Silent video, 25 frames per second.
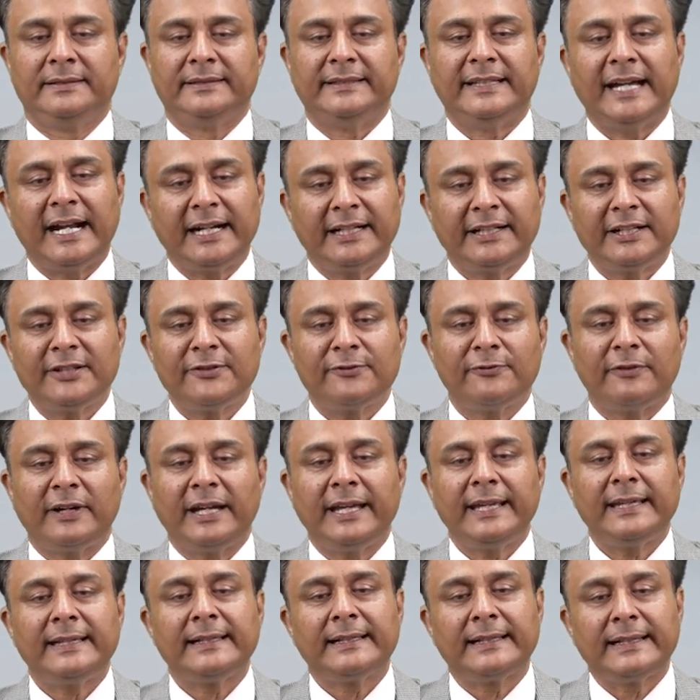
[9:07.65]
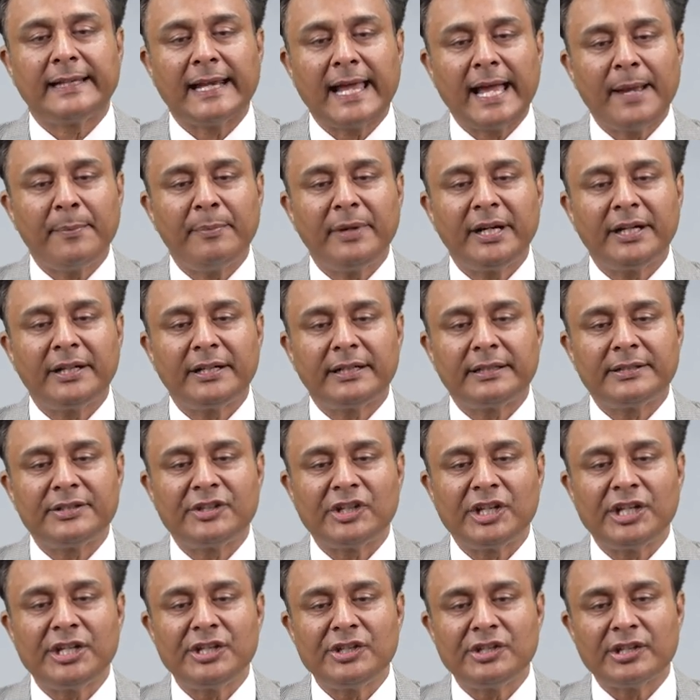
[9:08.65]
That is why climate
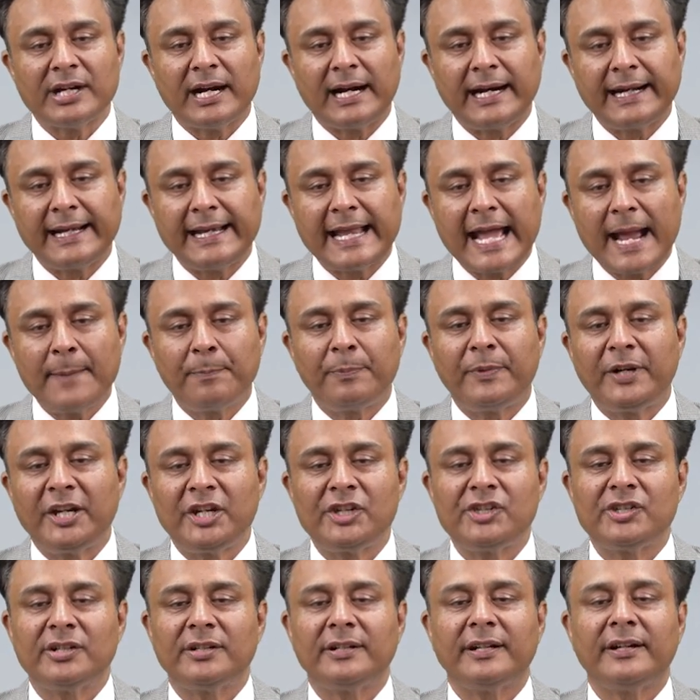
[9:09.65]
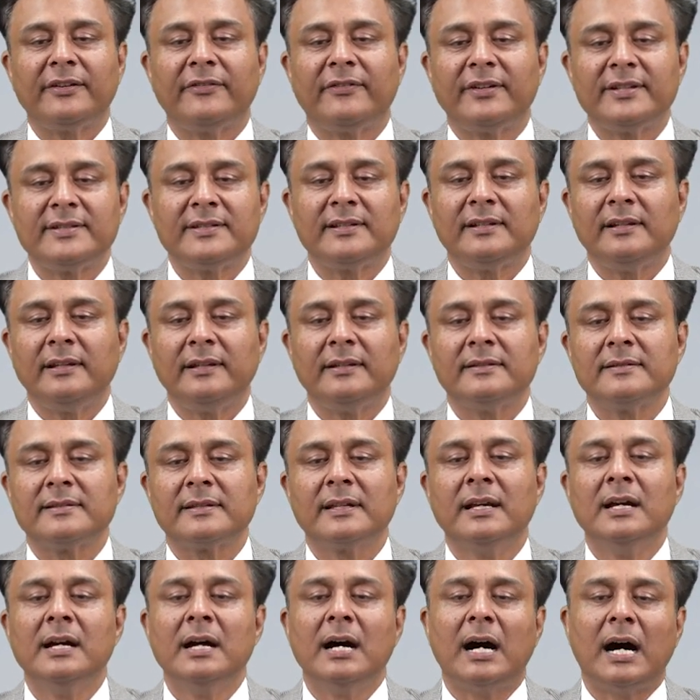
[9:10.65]
change adaptation and resilience
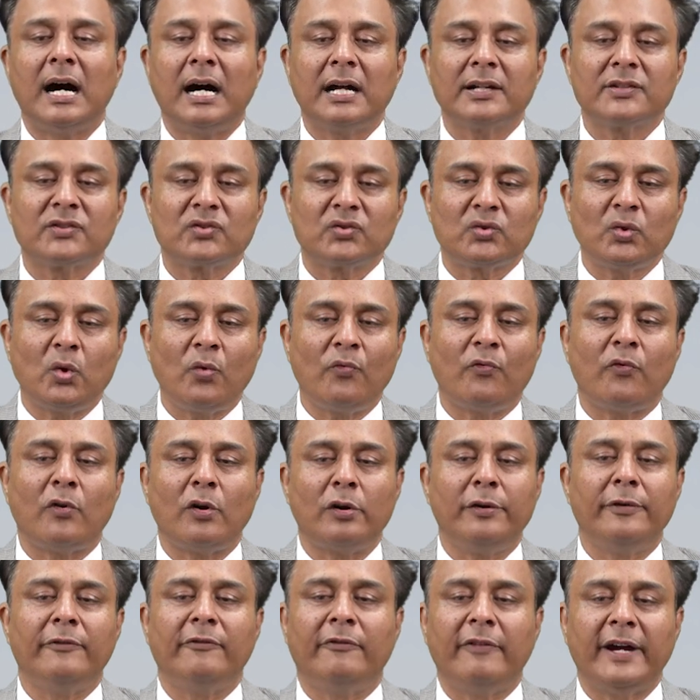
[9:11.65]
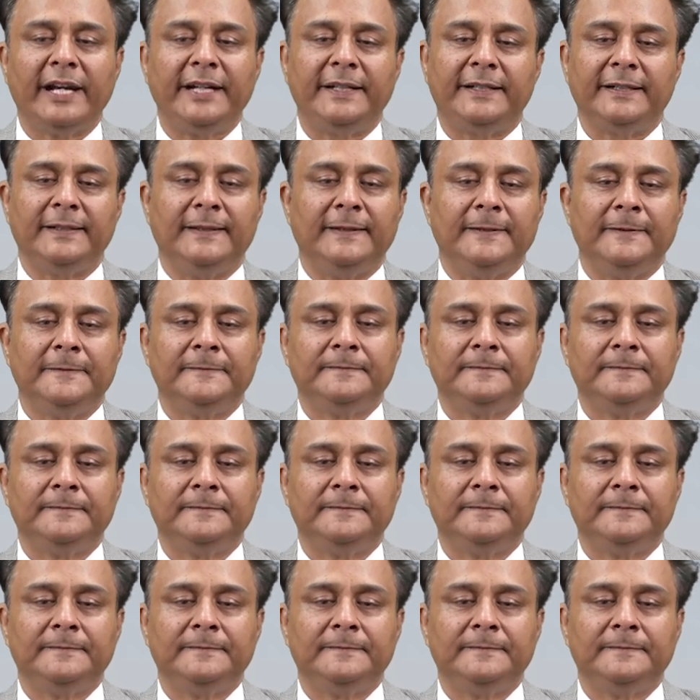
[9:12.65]
are so vital.